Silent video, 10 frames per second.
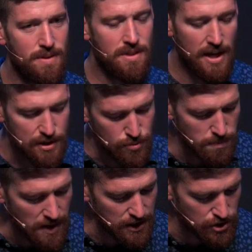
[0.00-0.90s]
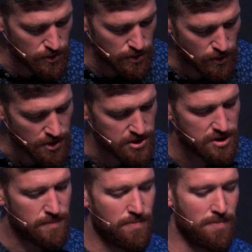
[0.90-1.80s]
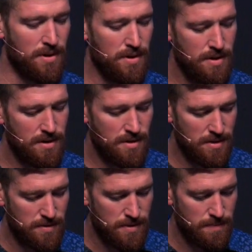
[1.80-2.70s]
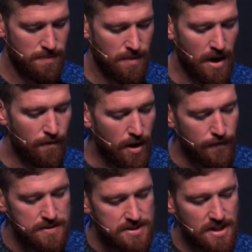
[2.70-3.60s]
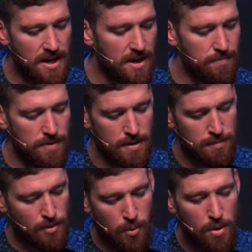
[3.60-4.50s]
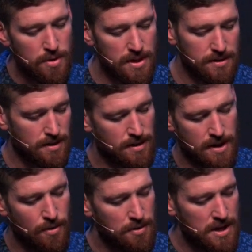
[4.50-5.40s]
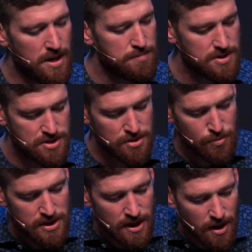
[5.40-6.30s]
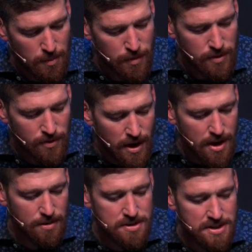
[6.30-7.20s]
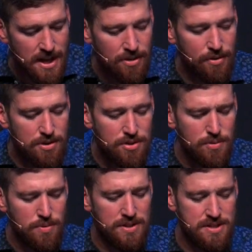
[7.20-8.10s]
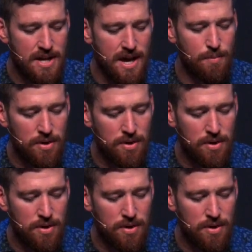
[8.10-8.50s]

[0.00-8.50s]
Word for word: That's what makes you a Christian. I've often said, and I'm quoting uh, old hymn, just we come, we lay our deadly doings down.